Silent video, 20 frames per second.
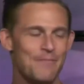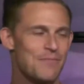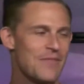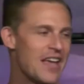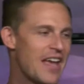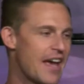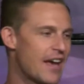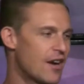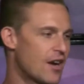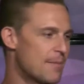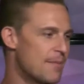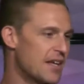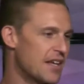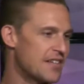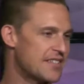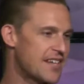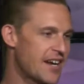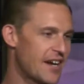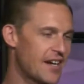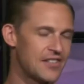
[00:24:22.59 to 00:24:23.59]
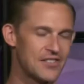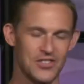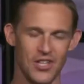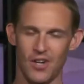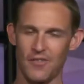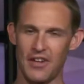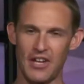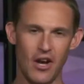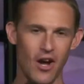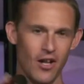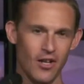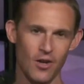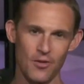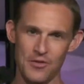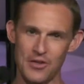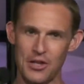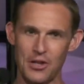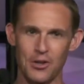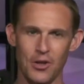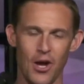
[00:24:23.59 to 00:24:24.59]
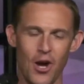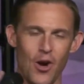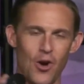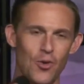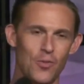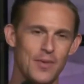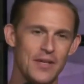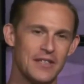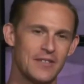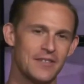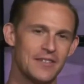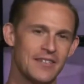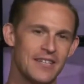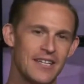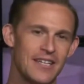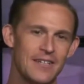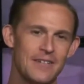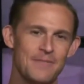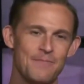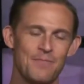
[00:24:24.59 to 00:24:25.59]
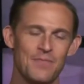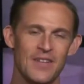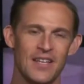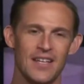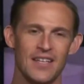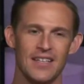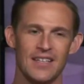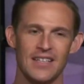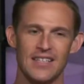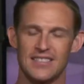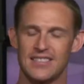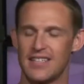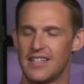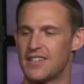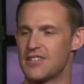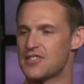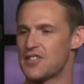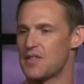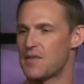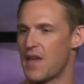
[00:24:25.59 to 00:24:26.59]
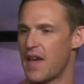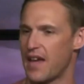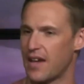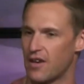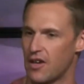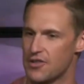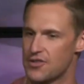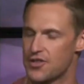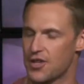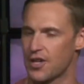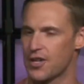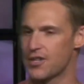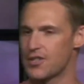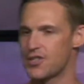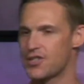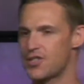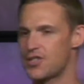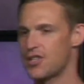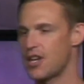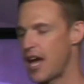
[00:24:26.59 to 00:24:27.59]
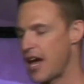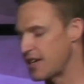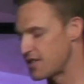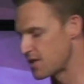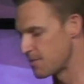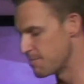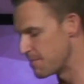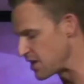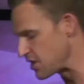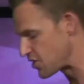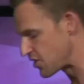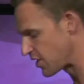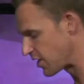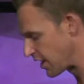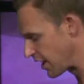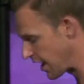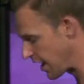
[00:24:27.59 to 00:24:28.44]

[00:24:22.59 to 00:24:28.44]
And our military serving all over the globe. And listen, here's the thing. Our church has a mission, and